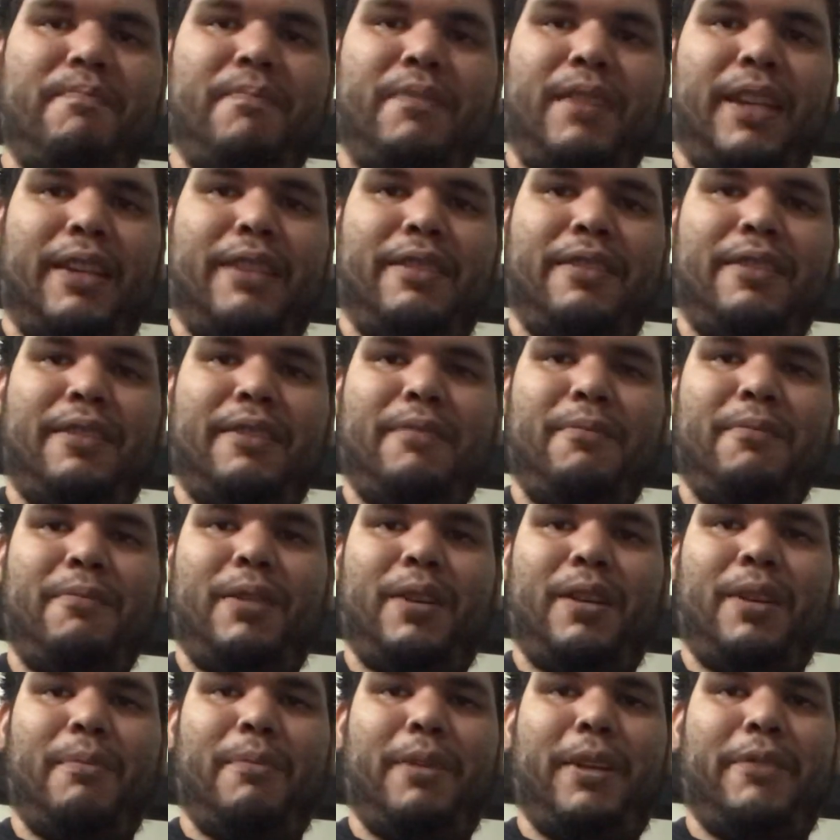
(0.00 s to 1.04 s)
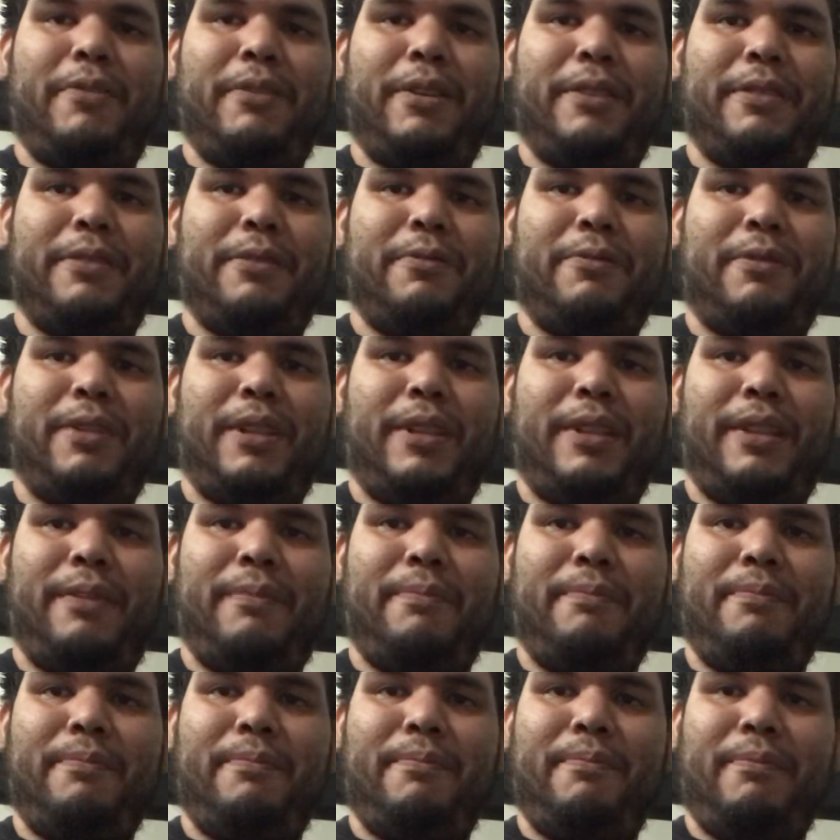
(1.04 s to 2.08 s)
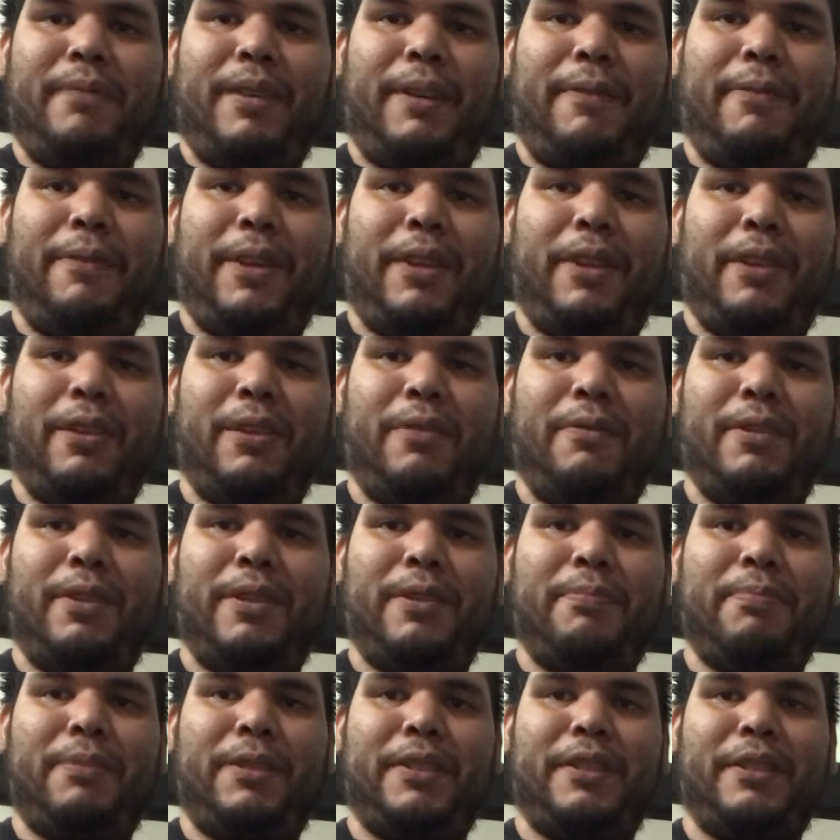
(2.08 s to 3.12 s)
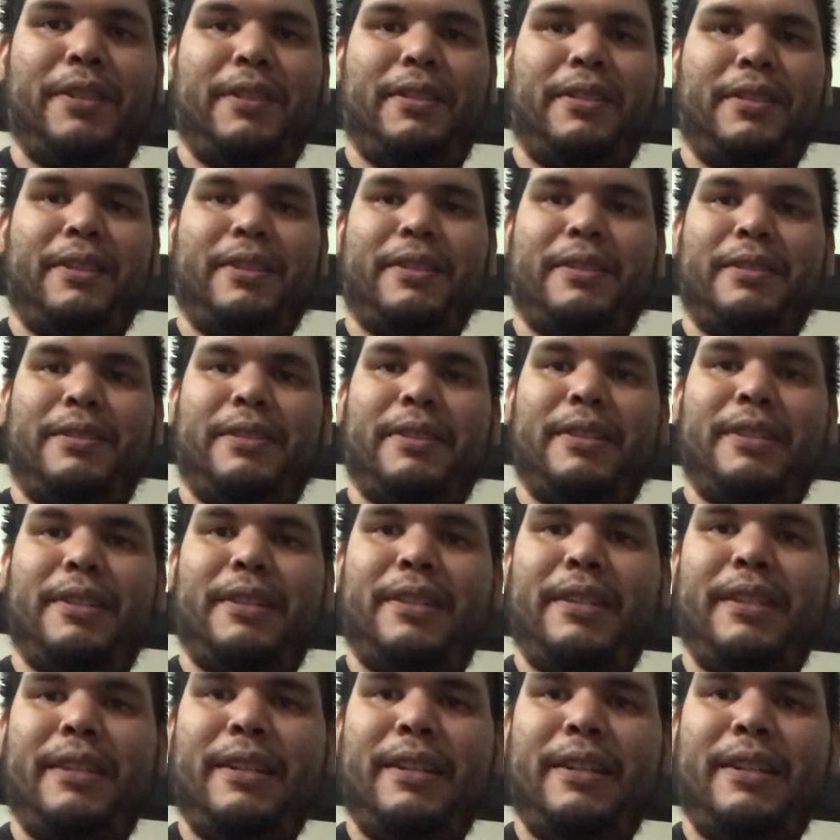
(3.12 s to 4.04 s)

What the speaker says: That's one of the main reasons why I fell in love with this particular guitar.